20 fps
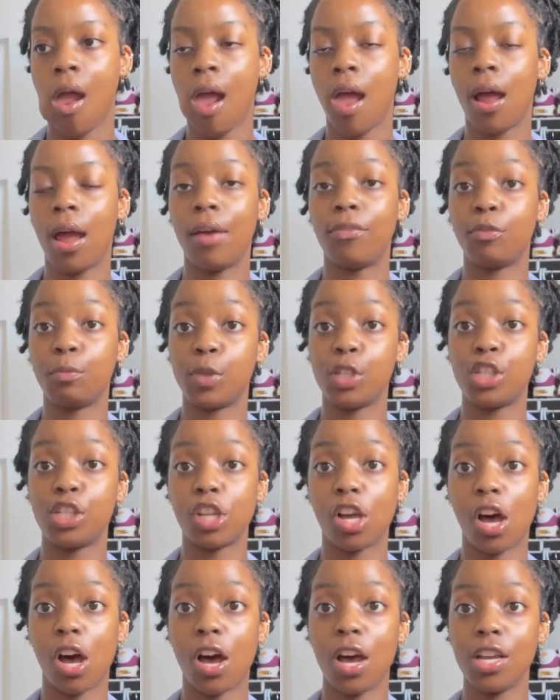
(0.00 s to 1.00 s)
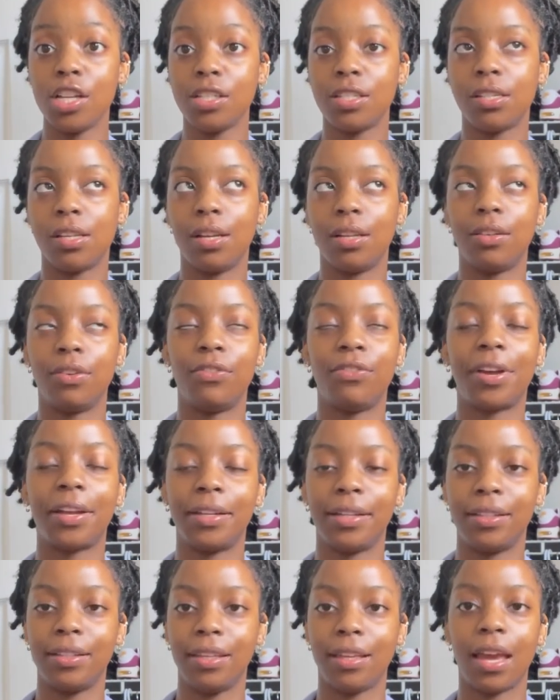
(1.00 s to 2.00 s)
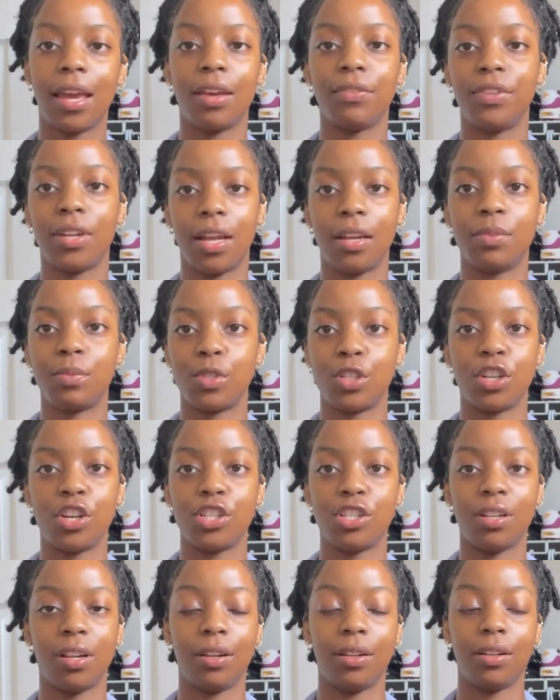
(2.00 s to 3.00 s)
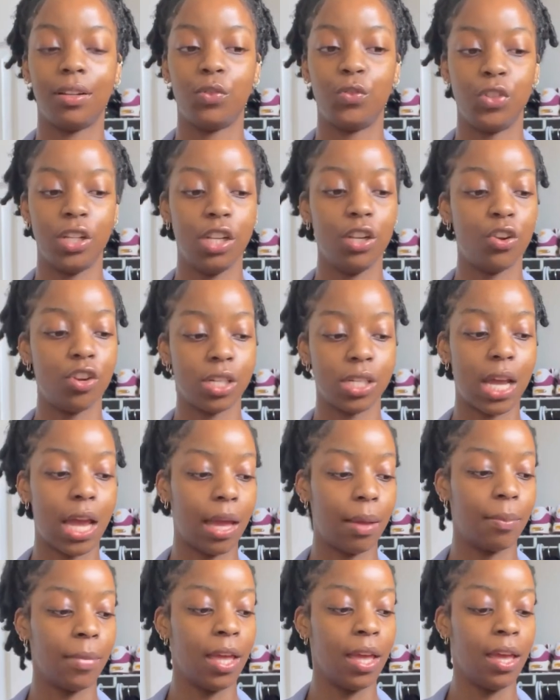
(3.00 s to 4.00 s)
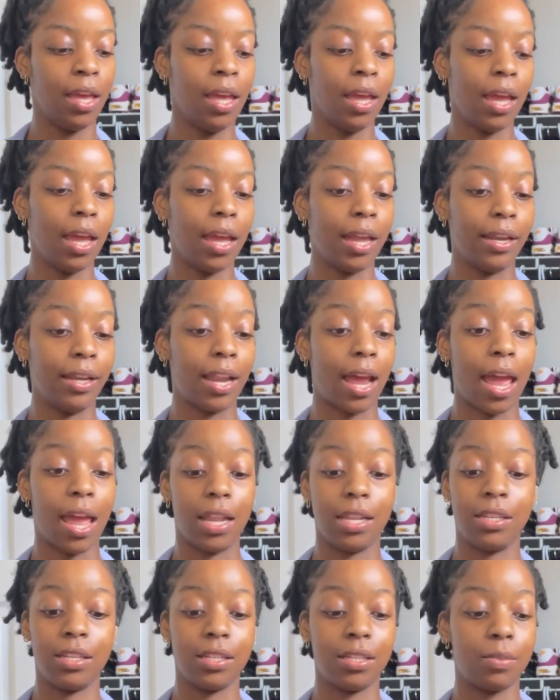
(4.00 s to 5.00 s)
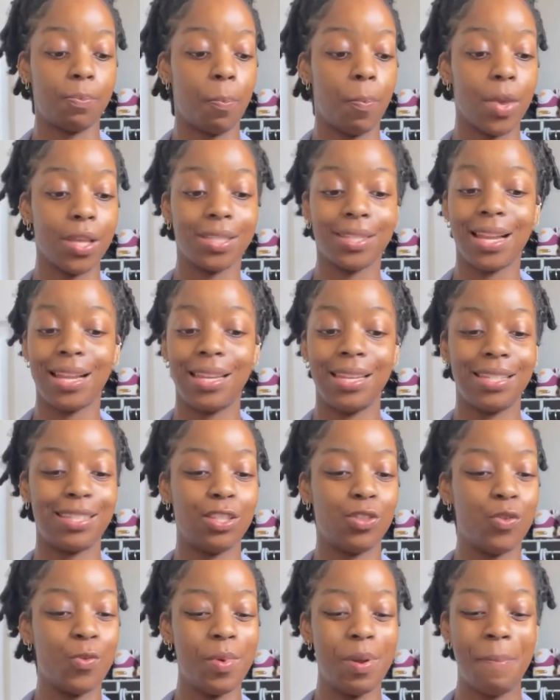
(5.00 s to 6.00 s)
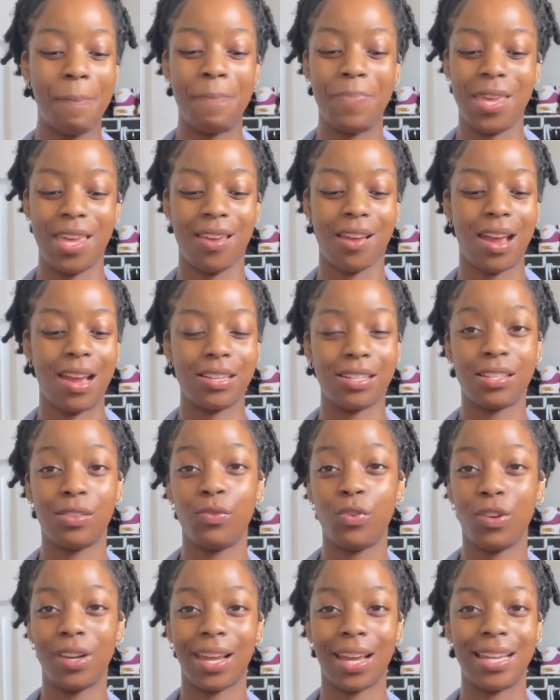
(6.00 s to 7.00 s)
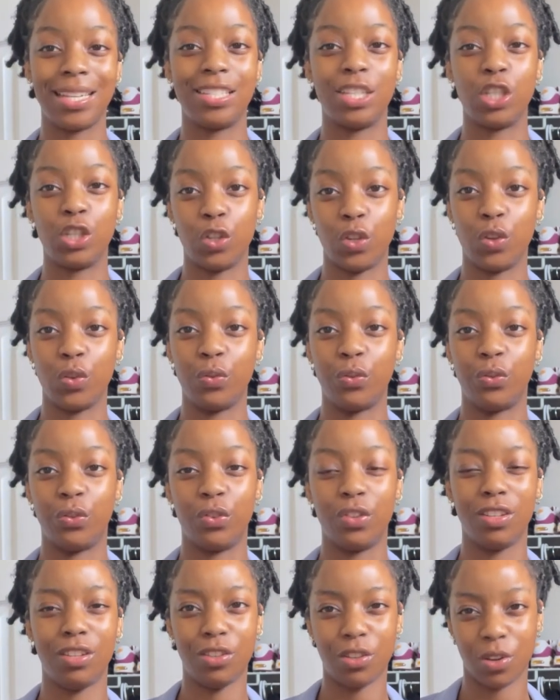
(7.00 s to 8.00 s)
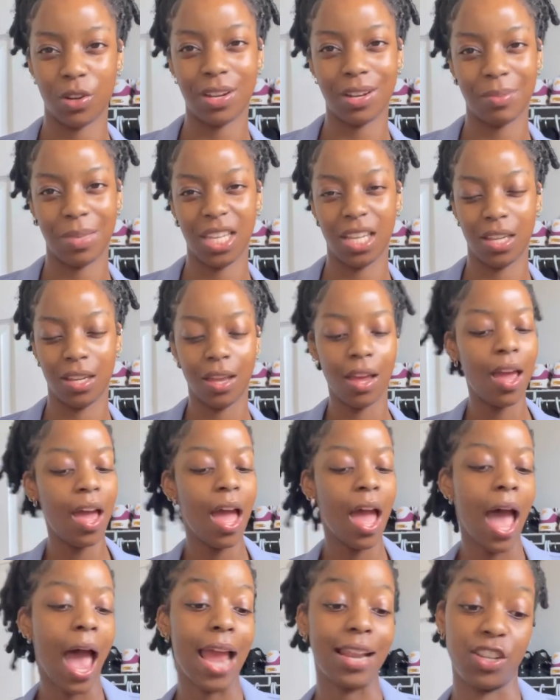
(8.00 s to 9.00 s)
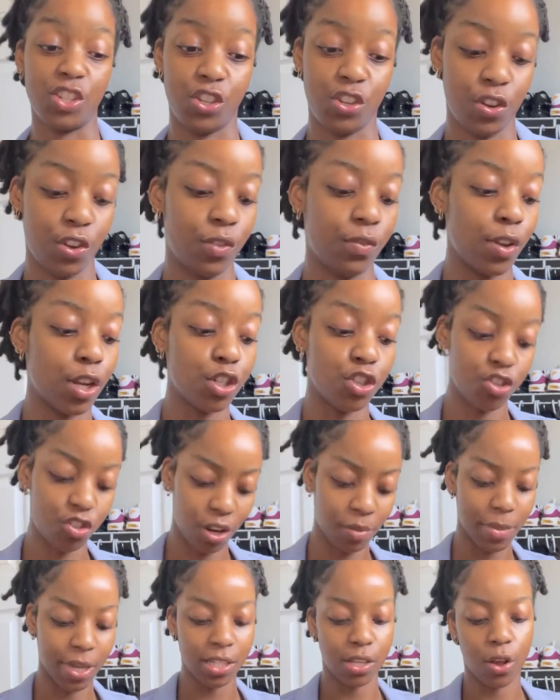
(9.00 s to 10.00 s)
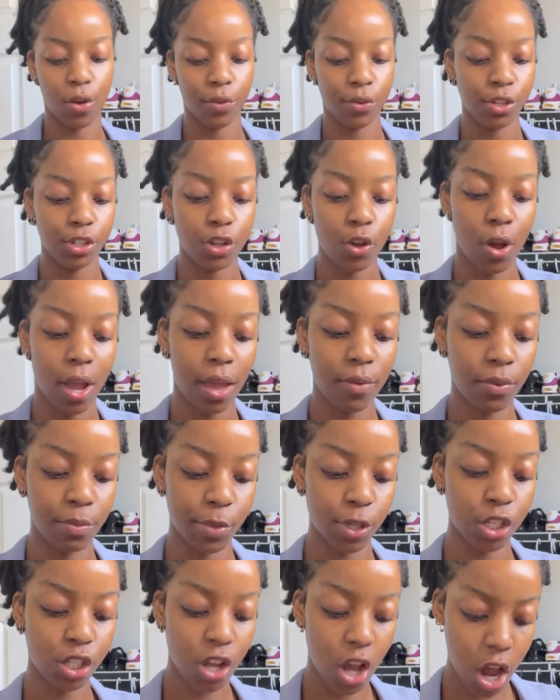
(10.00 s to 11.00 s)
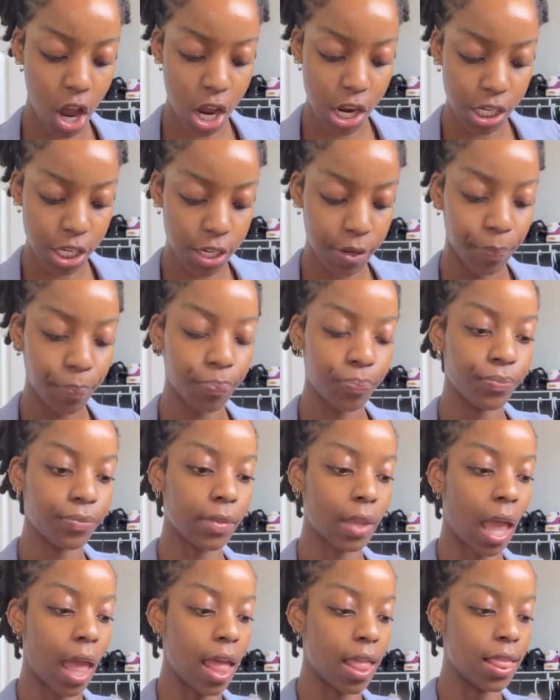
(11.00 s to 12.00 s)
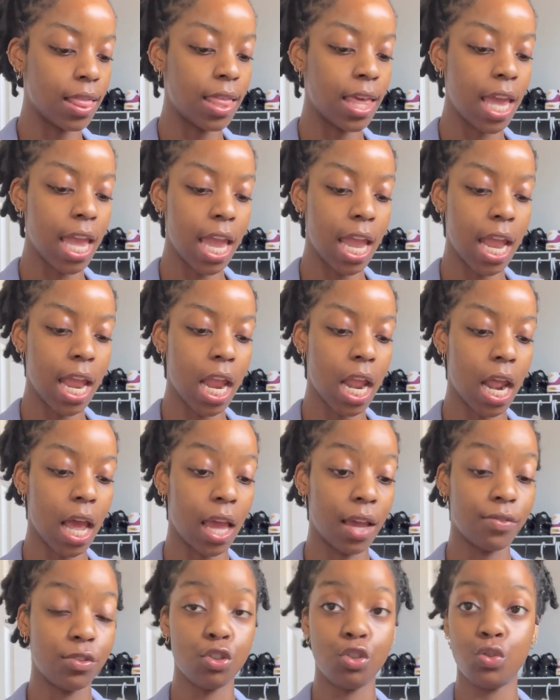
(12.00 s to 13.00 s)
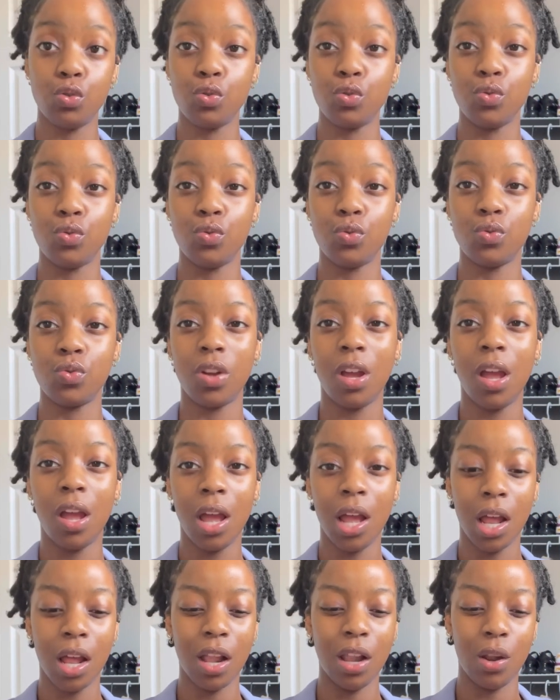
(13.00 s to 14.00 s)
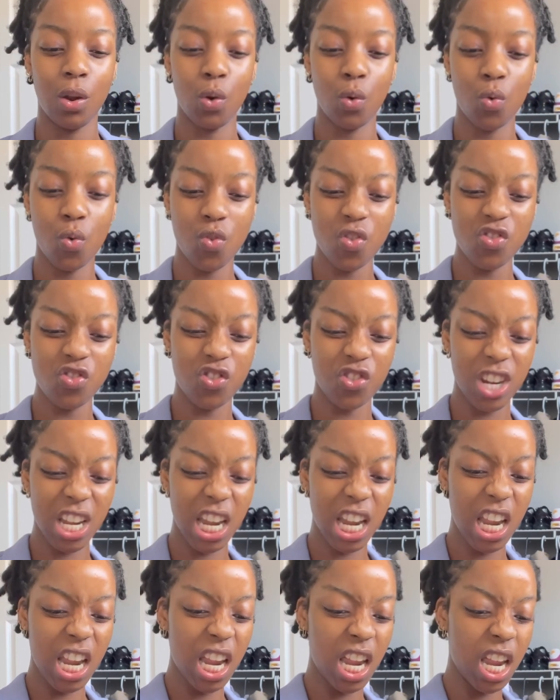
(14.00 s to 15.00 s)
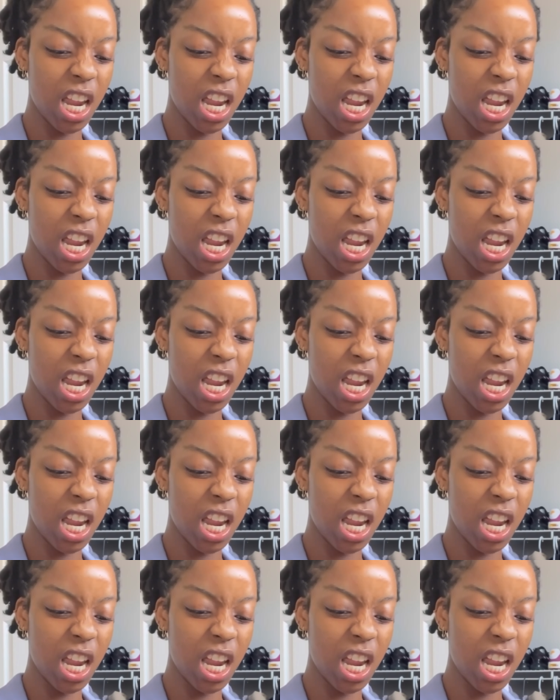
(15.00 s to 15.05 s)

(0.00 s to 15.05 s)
I have a massage, finally. I haven't had a massage in a really long time. And I just, personally, as a human being, I just feel like I deserve, you know what I mean? I deserve to treat myself. So I have a massage, and then I have to do laundry,